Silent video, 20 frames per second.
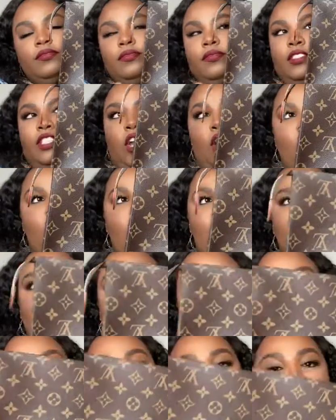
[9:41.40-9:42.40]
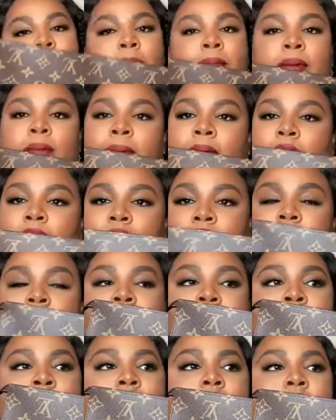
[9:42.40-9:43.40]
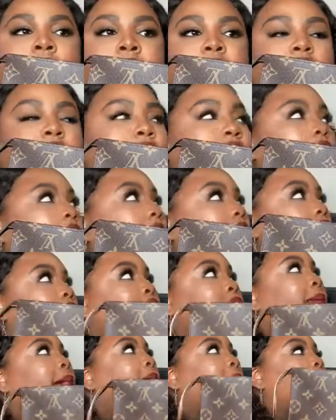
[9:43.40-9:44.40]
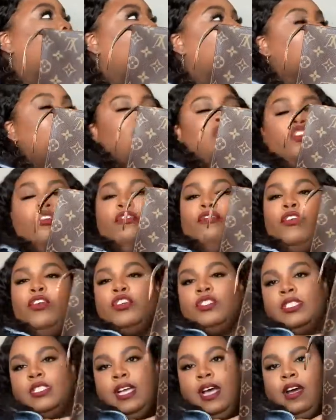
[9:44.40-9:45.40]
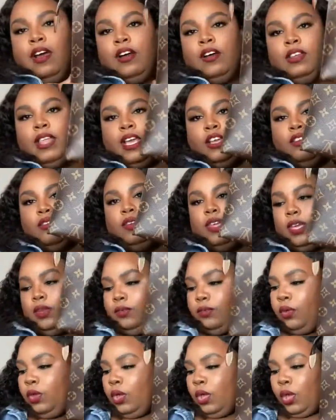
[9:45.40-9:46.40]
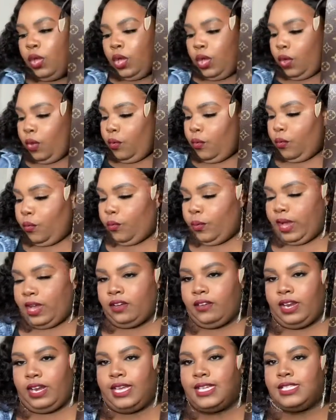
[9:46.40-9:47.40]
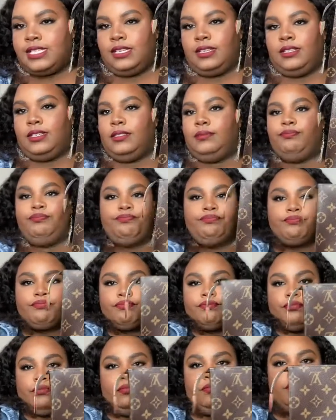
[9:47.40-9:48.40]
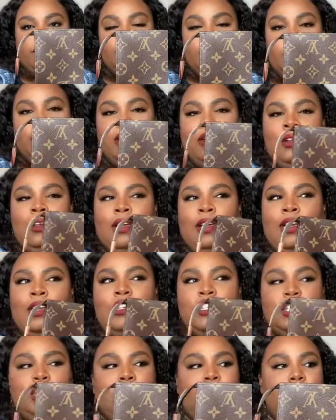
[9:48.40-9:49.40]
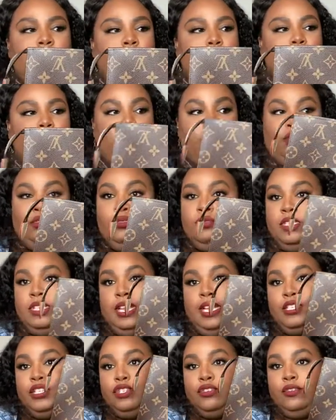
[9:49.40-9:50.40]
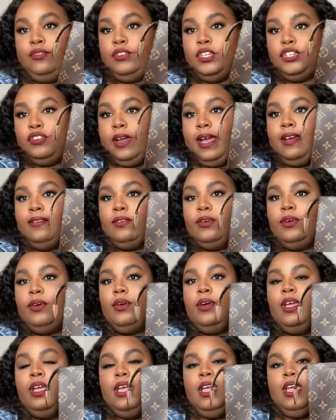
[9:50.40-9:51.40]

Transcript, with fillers: Y'all, I'm so hype about this. I just love this bag because it's so versatile. Like you can wear it as a, a clutch you can use it as for travel.